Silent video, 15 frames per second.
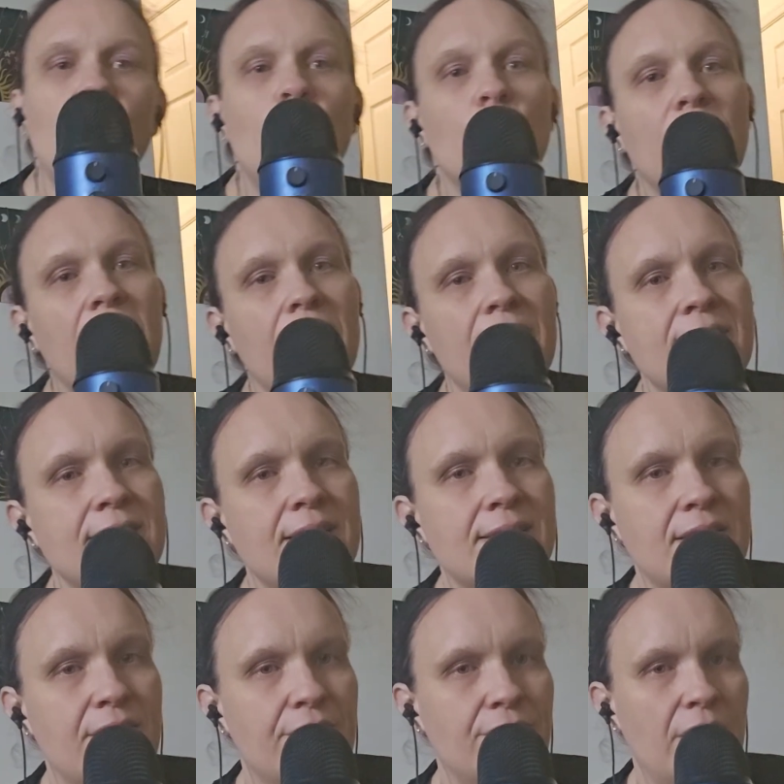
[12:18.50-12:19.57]
Okay, this is
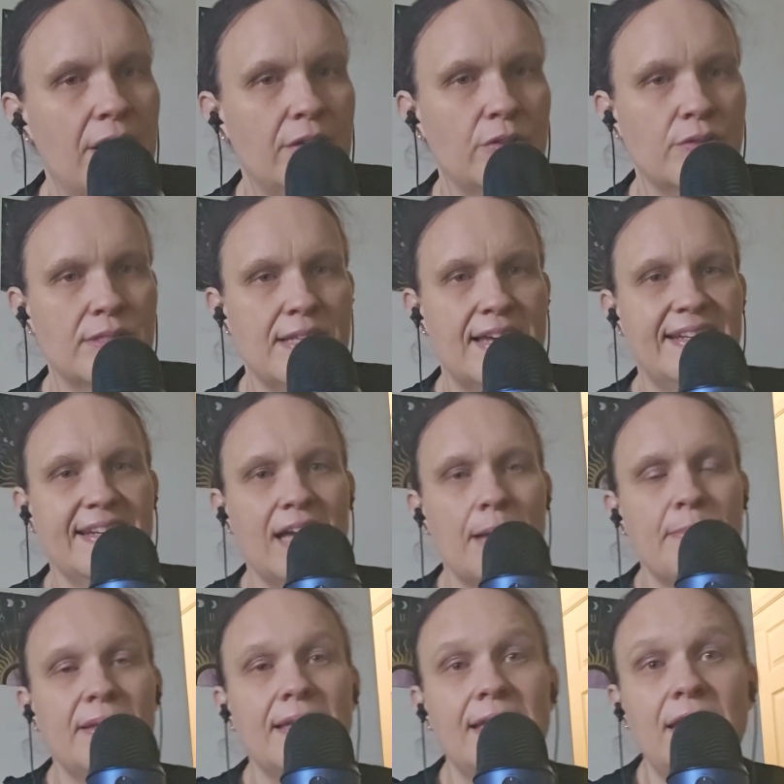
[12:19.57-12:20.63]
the final setting. I
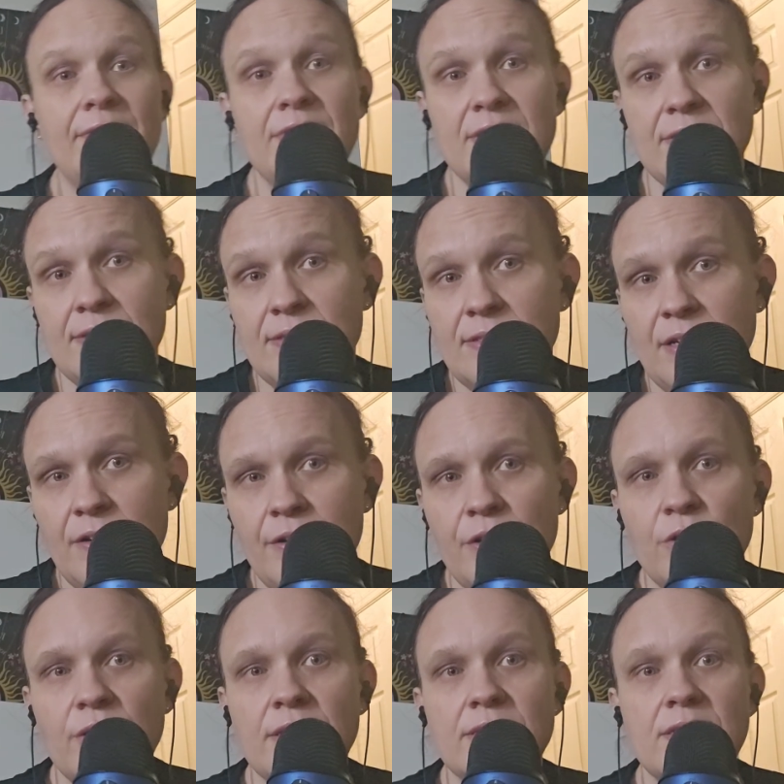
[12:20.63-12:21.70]
believe this is stereo
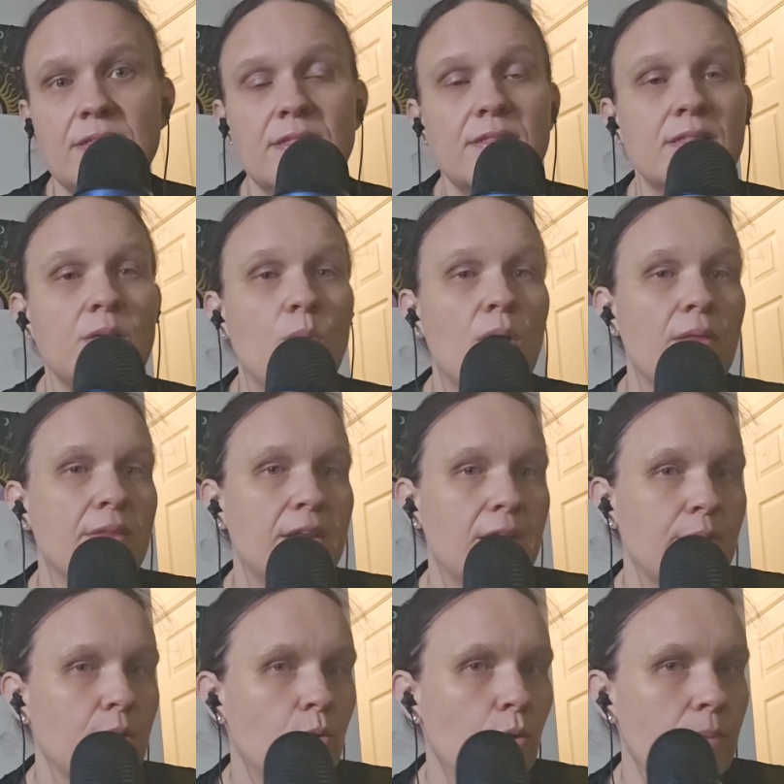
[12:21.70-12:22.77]
because this is the one that I
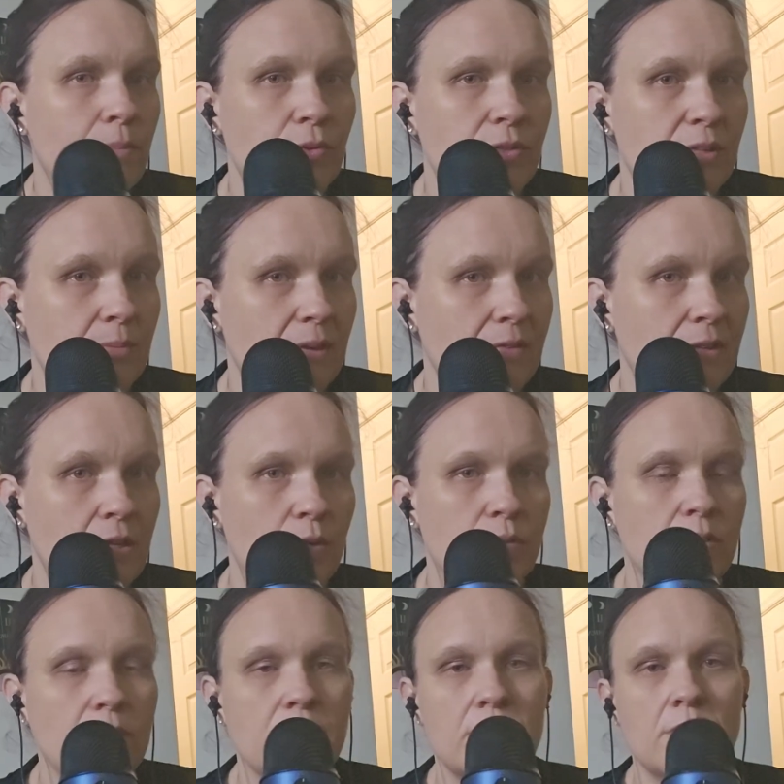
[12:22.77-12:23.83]
record most of my videos in,